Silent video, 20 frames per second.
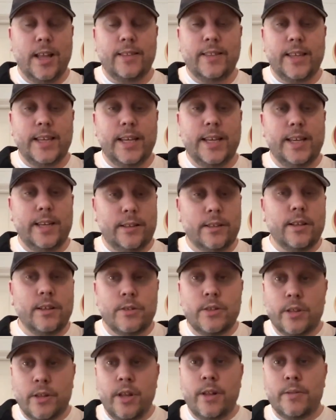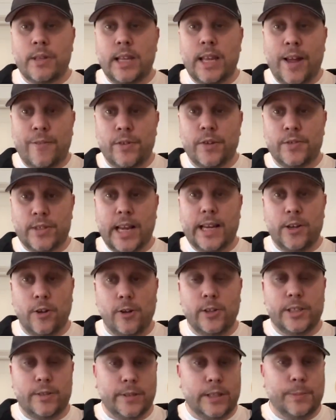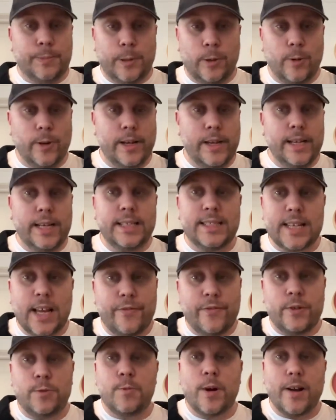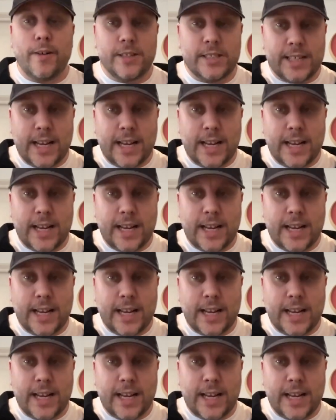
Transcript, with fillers: The, the the the level of technology we're deploying, it's everywhere.